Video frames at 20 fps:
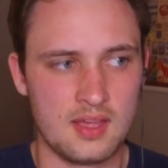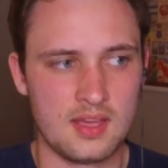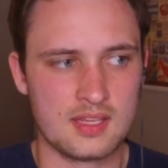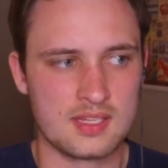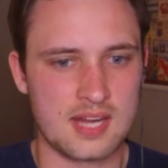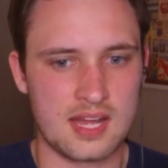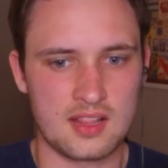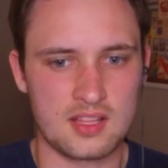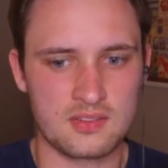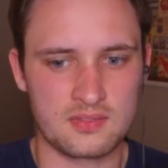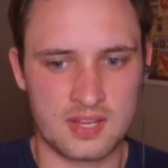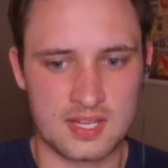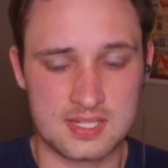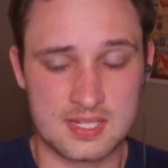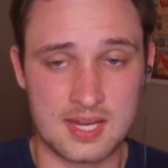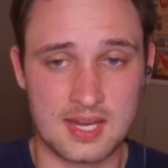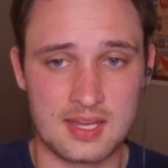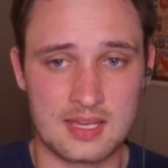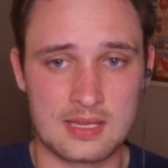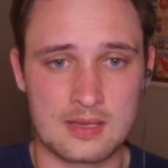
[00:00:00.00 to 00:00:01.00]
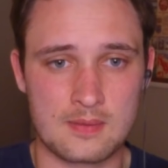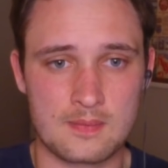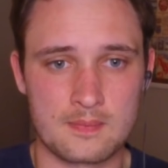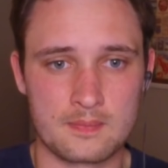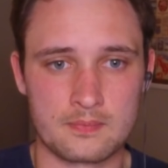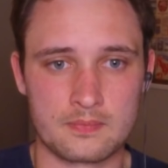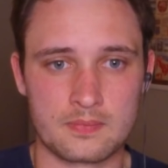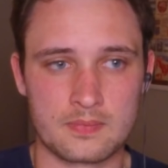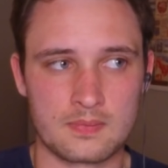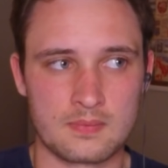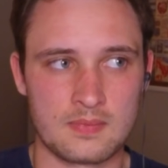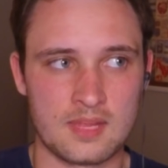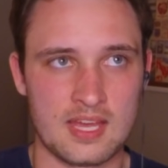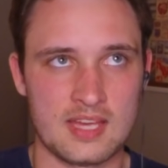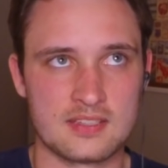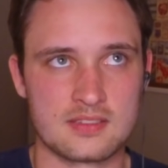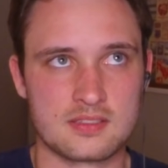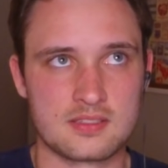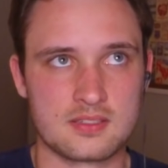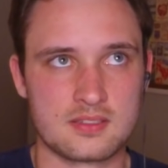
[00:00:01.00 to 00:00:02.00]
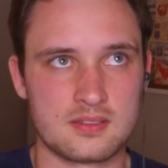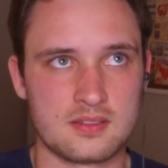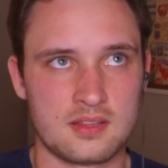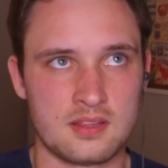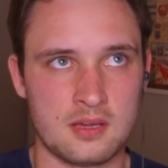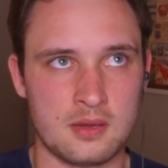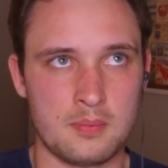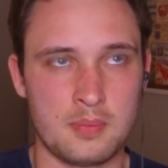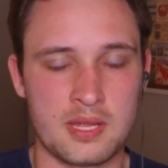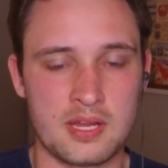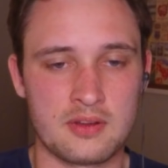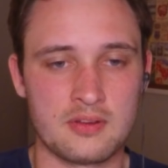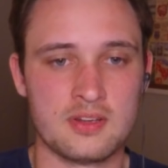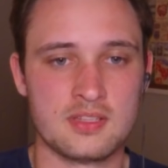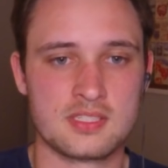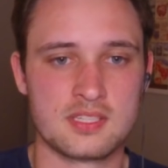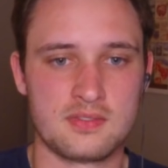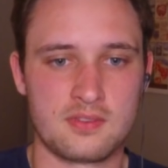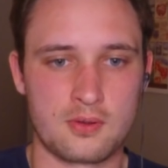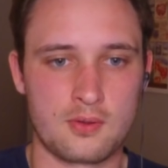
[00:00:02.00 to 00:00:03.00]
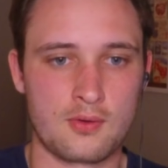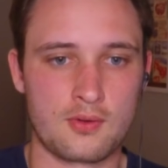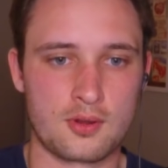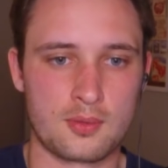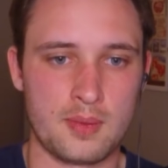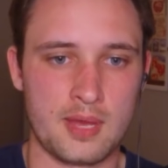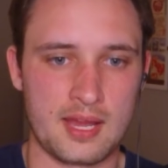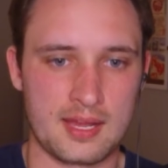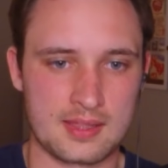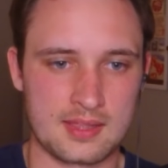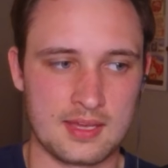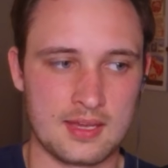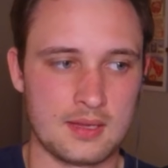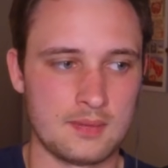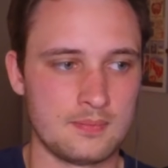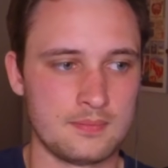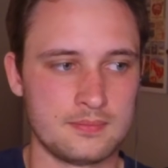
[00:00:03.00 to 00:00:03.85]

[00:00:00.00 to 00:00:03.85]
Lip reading: Tyler Van Dyke has the appearance of a quarterback that